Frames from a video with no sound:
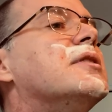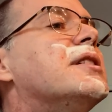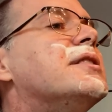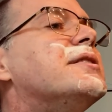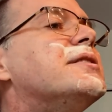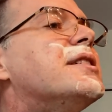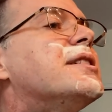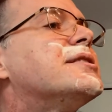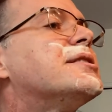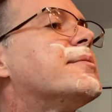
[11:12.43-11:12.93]

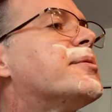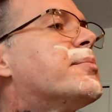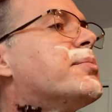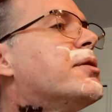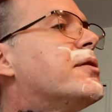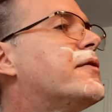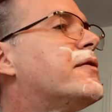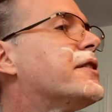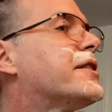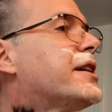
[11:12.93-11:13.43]
sets up the
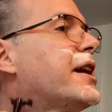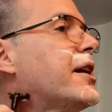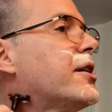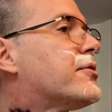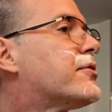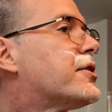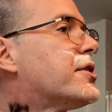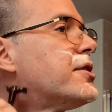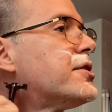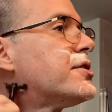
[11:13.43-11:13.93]
perfect angle
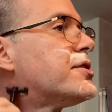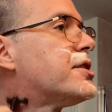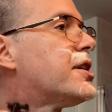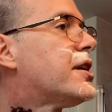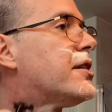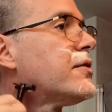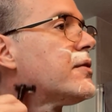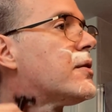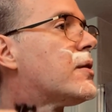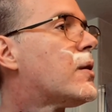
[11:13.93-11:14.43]
for your
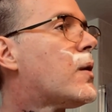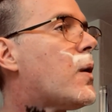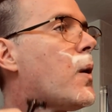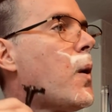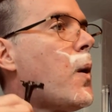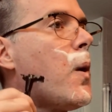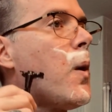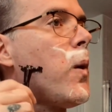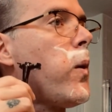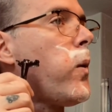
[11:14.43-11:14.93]
shave.
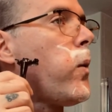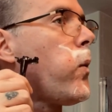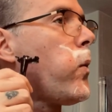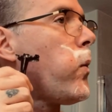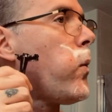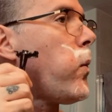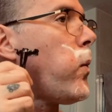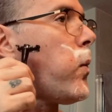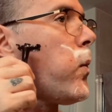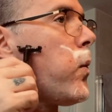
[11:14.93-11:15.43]

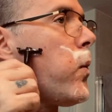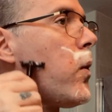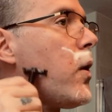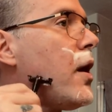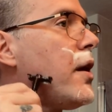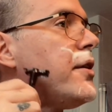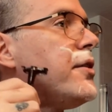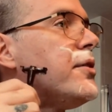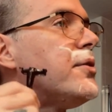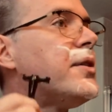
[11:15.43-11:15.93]

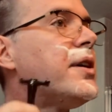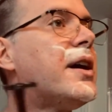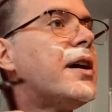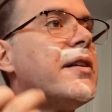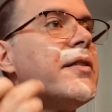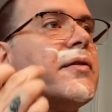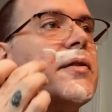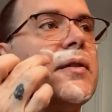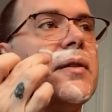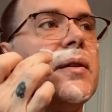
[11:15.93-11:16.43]
I do
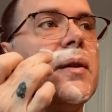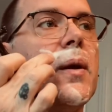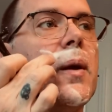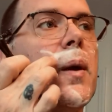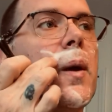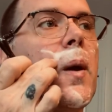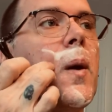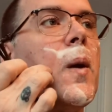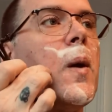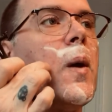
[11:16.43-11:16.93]
have a
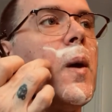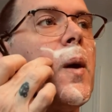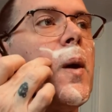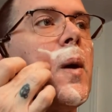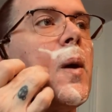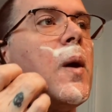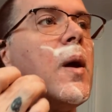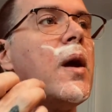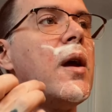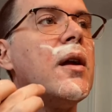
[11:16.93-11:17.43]

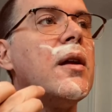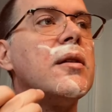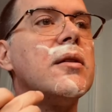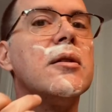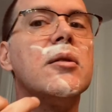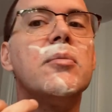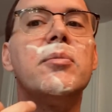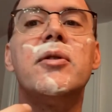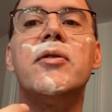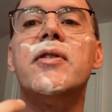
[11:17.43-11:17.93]

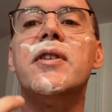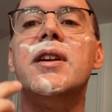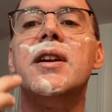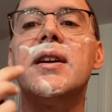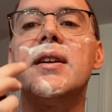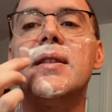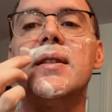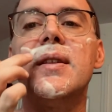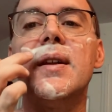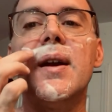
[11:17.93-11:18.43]
little bit of a
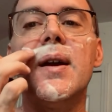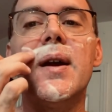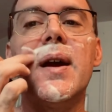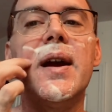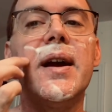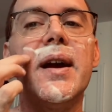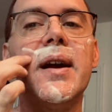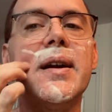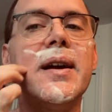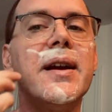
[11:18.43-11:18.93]
nick there.
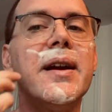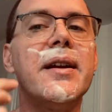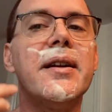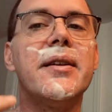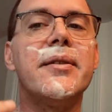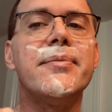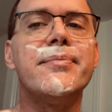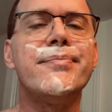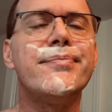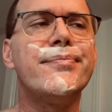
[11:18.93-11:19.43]
I, I got
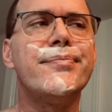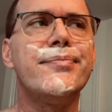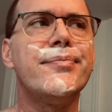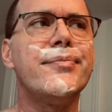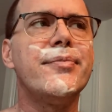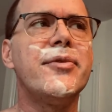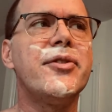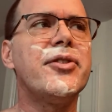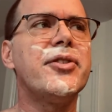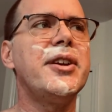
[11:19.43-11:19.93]
a
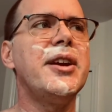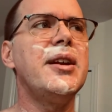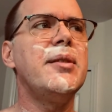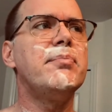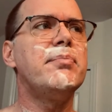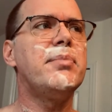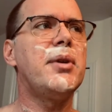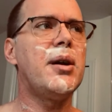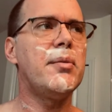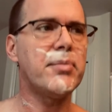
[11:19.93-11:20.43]

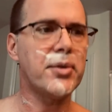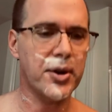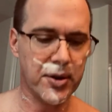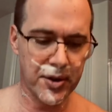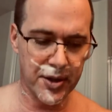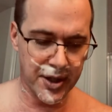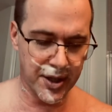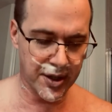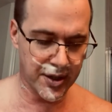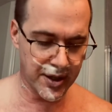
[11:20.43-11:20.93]
skin bump
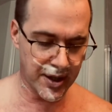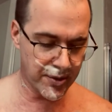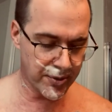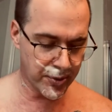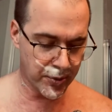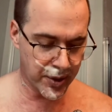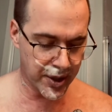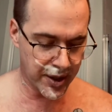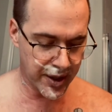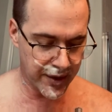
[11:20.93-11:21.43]
earlier and I don't know
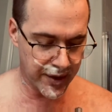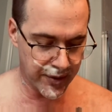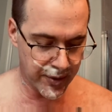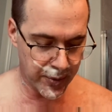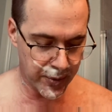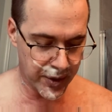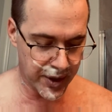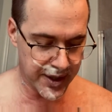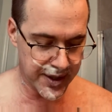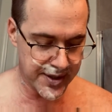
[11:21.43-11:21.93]
what it even
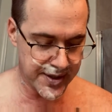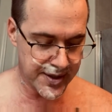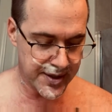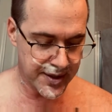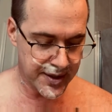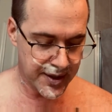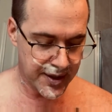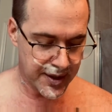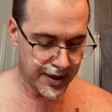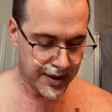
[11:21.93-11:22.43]
was,
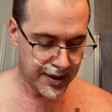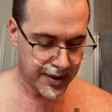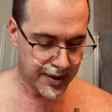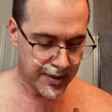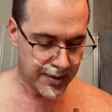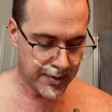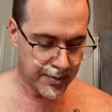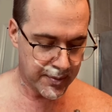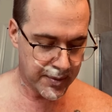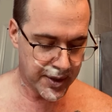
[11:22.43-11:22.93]

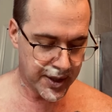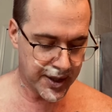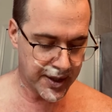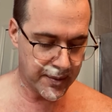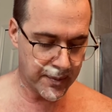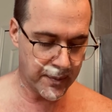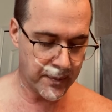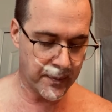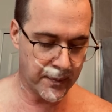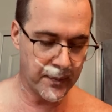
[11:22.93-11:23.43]
but
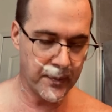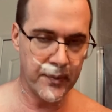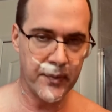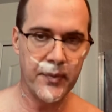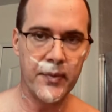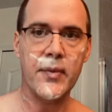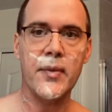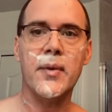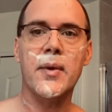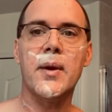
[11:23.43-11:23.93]

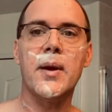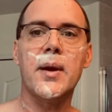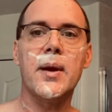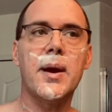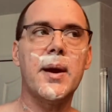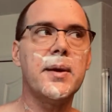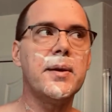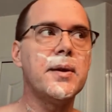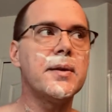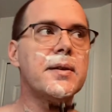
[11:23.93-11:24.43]

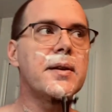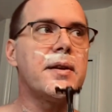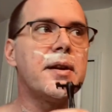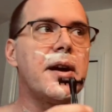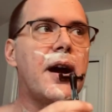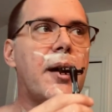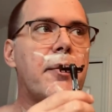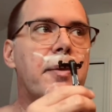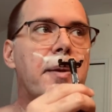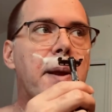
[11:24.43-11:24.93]
I took the
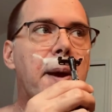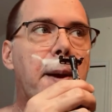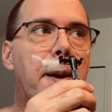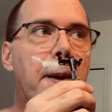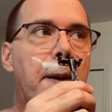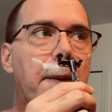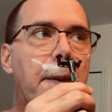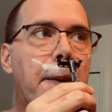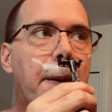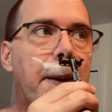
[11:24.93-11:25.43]
top of that
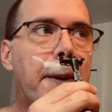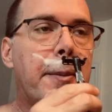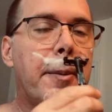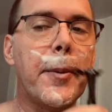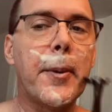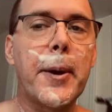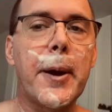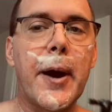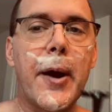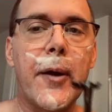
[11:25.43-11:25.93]
off. I'll have to be
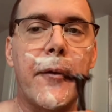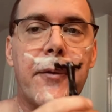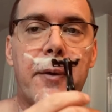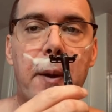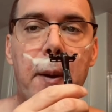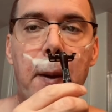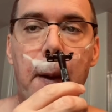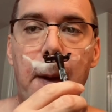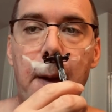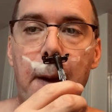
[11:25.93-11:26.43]
more
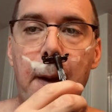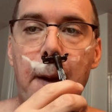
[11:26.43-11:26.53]
careful.